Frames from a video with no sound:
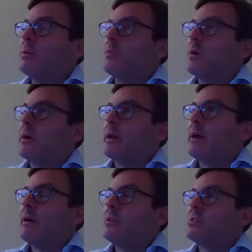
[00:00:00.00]
we didn't work it
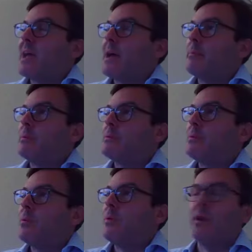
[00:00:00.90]
out. It just happened.
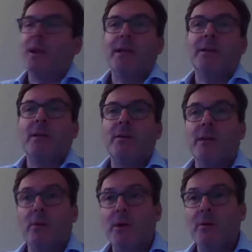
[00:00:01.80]
We weren't allowed to go
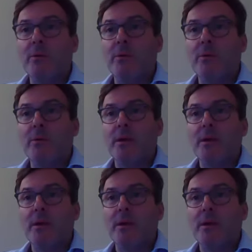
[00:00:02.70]
anywhere, were we?